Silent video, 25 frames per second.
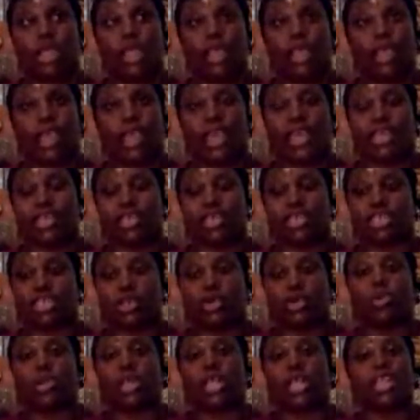and it's
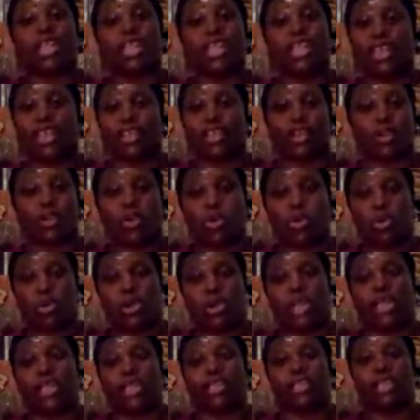so clear on